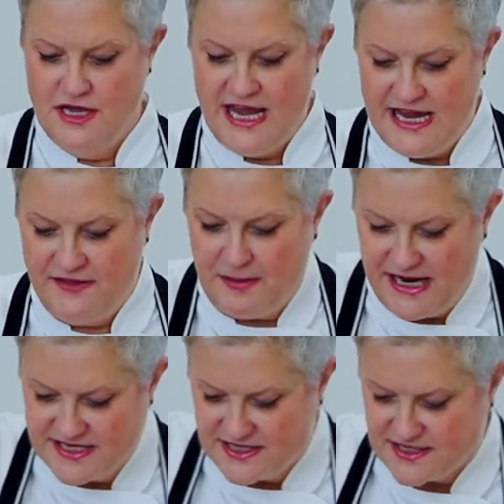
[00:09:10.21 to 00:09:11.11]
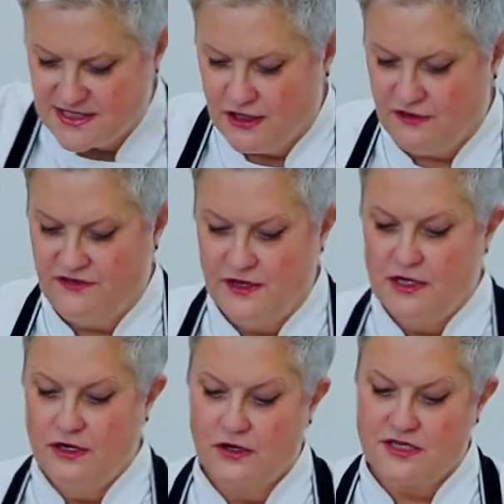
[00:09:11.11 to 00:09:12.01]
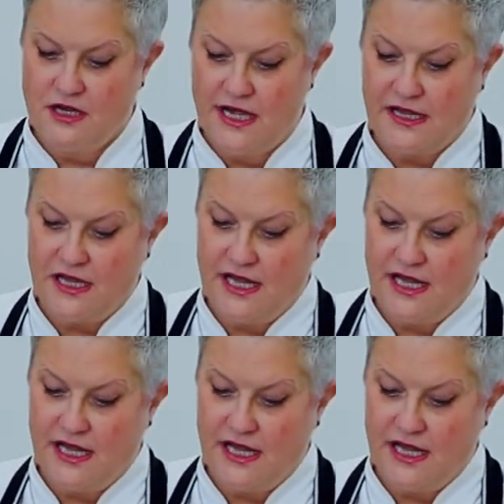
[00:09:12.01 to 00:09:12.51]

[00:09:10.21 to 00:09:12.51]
and the paste itself looks like